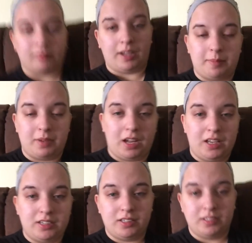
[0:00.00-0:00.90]
I'm
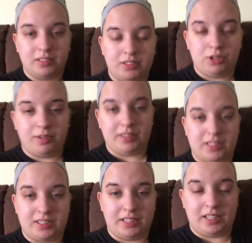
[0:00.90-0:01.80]
not doing
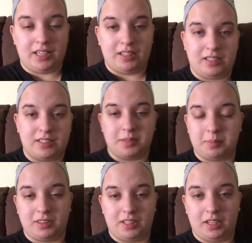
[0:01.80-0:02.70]
this to get any
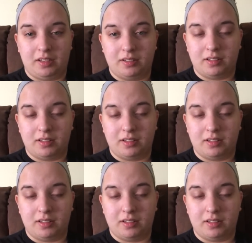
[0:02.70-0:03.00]
sympathy.